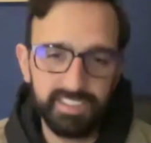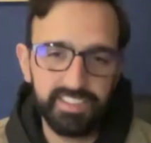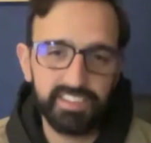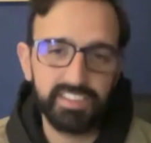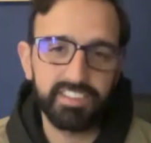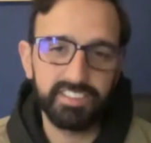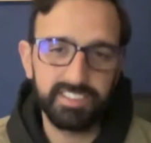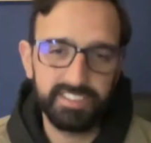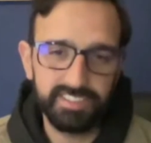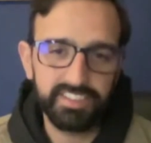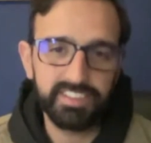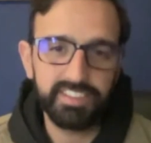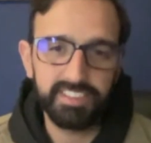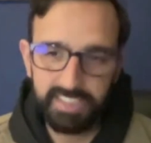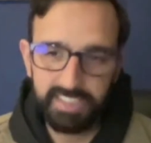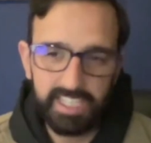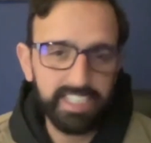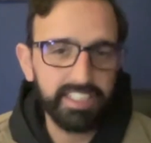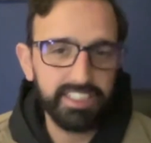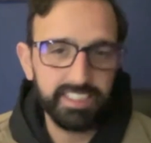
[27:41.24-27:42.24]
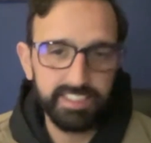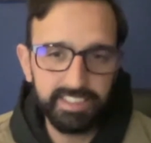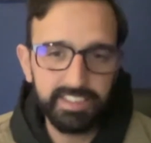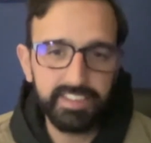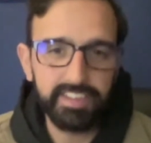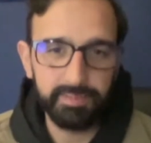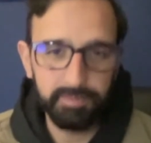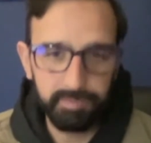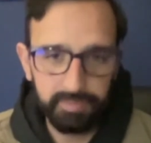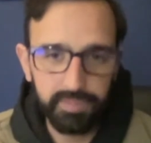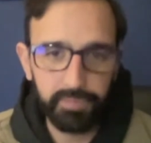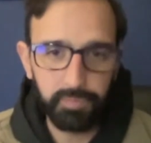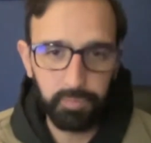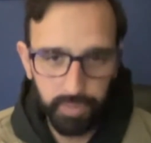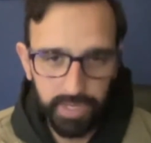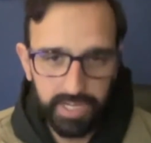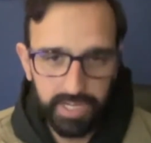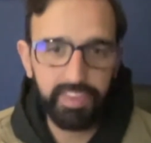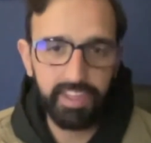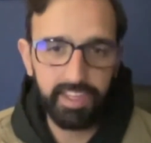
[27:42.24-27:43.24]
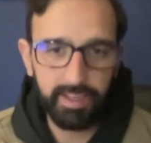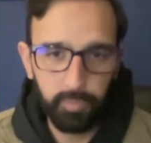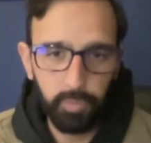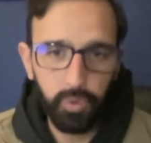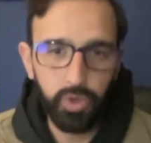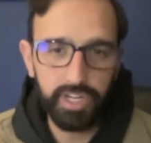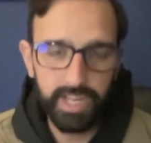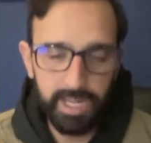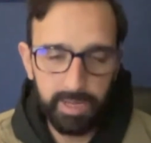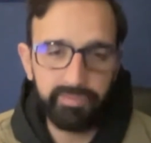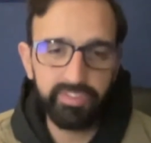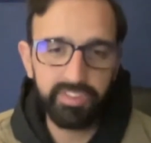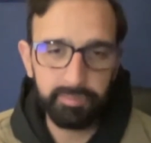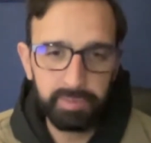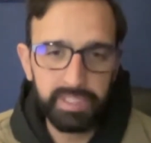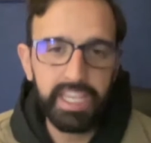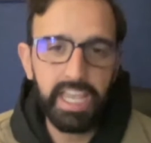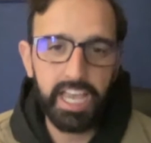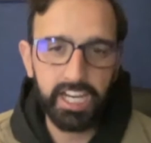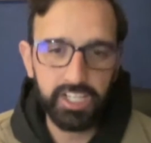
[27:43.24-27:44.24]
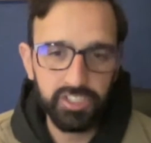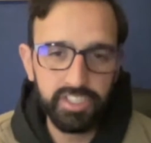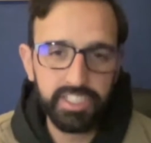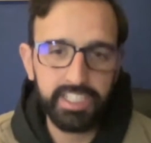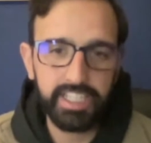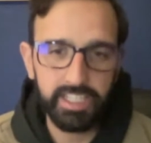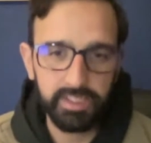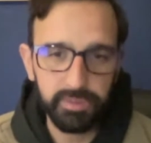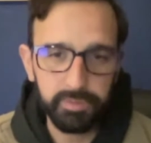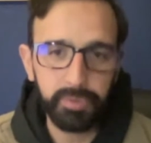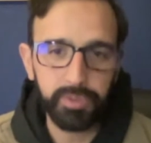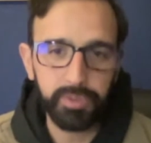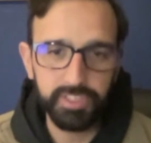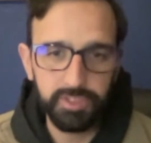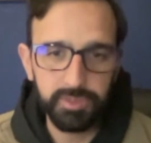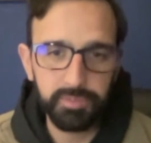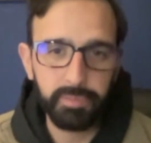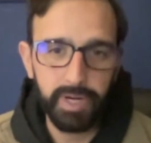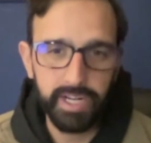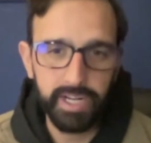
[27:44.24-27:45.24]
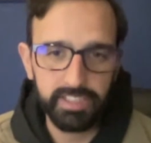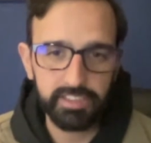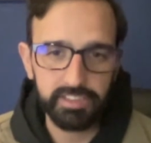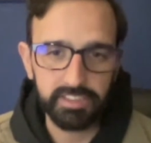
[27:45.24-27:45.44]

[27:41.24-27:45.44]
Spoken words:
it. So like where the word MVP actually gets put into practice.